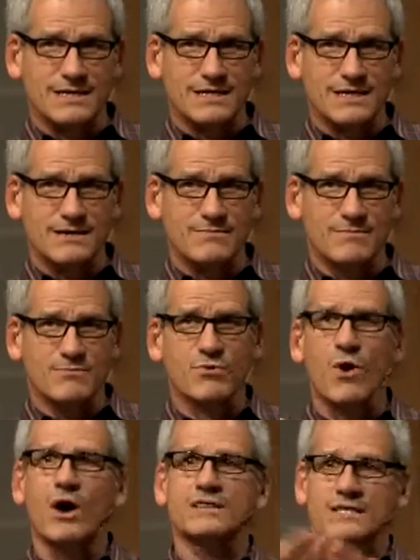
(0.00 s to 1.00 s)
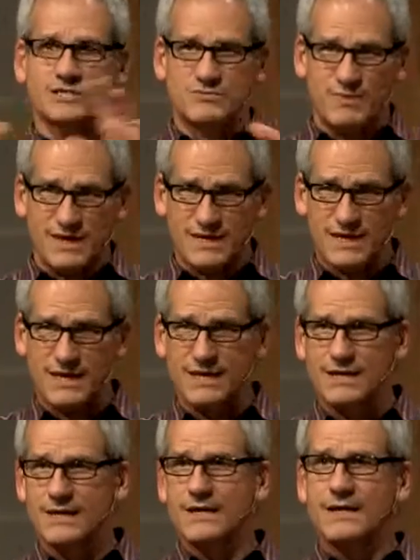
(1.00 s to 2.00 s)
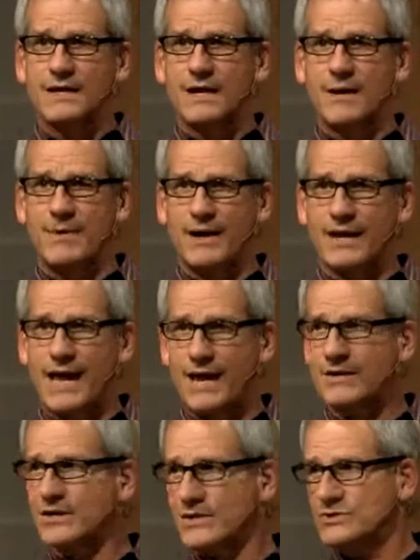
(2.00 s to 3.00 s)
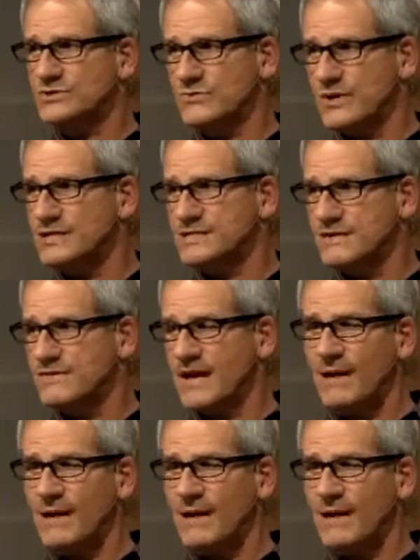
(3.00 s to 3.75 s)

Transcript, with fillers: uh, broadly speaking, about how to use creativity.